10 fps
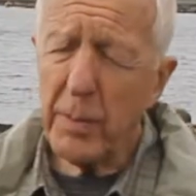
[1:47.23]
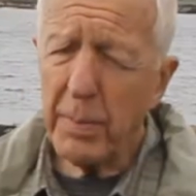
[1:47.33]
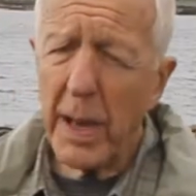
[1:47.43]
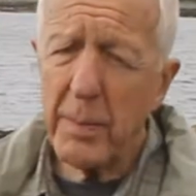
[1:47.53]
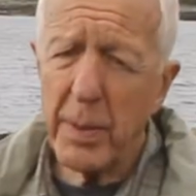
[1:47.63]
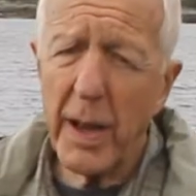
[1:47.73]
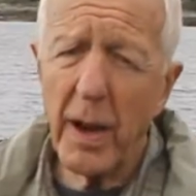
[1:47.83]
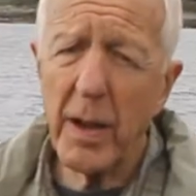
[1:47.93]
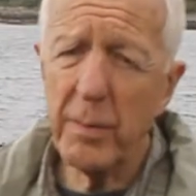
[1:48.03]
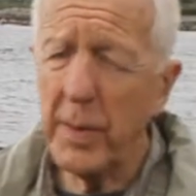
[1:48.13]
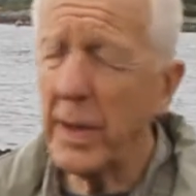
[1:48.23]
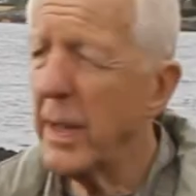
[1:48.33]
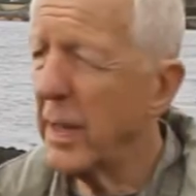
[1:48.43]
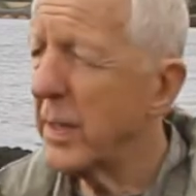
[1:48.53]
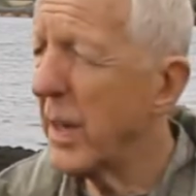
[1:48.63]
the bay behind
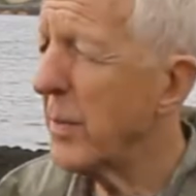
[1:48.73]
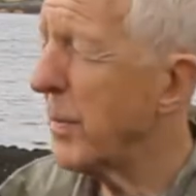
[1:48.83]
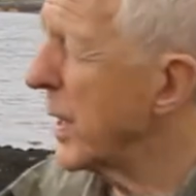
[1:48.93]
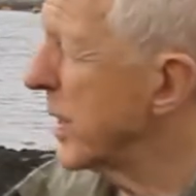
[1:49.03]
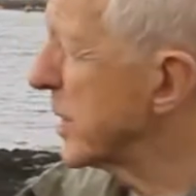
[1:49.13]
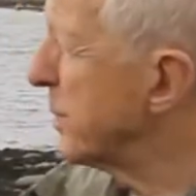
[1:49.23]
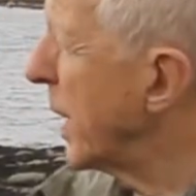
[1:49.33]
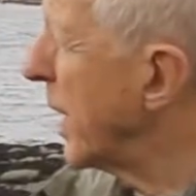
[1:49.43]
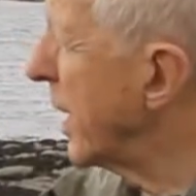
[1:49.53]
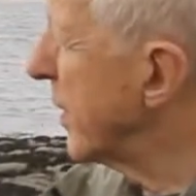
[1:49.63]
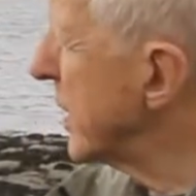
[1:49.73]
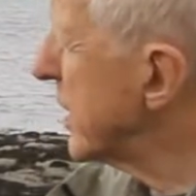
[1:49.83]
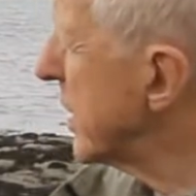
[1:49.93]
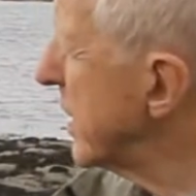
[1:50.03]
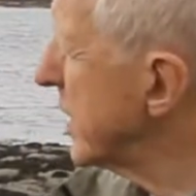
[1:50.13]
me, in Dunmanus Bay,
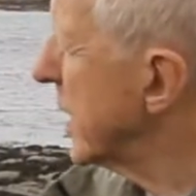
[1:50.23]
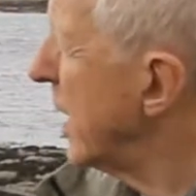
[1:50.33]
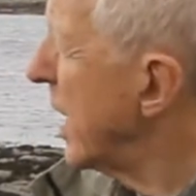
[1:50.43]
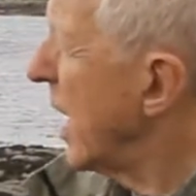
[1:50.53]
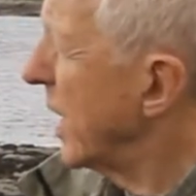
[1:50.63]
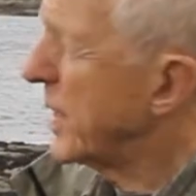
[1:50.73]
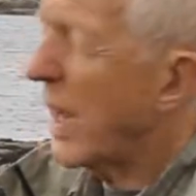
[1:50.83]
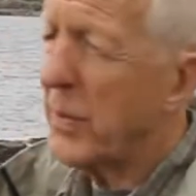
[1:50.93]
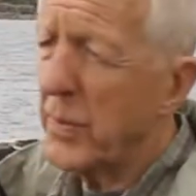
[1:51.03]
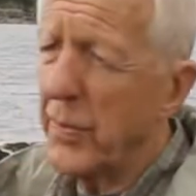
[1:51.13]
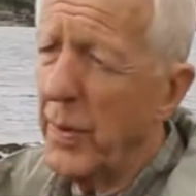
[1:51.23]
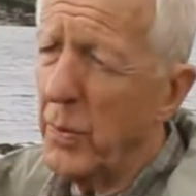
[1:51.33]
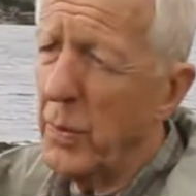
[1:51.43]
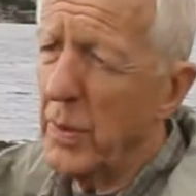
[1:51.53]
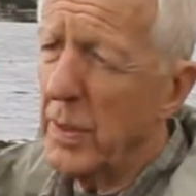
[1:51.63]
this is a
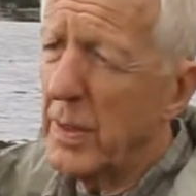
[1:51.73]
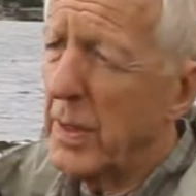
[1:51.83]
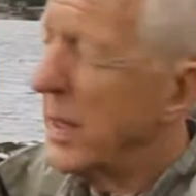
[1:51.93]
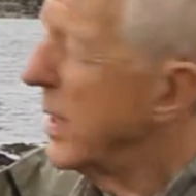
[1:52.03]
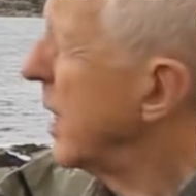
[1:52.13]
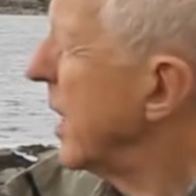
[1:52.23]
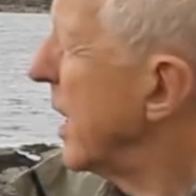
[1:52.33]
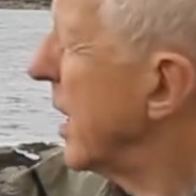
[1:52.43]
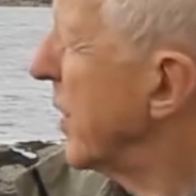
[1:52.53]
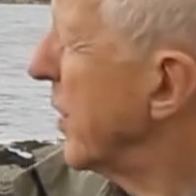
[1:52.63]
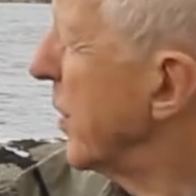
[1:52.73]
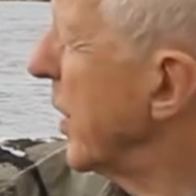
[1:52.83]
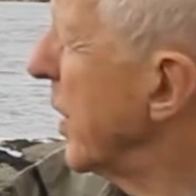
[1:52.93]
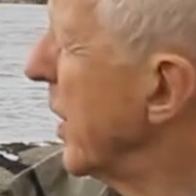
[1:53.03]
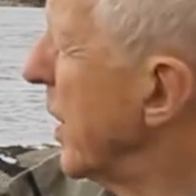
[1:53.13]
downfold.
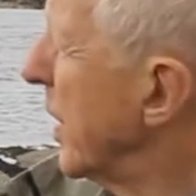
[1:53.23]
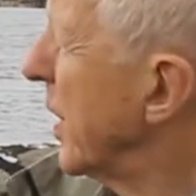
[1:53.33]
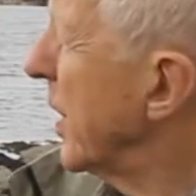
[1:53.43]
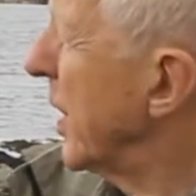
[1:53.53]
The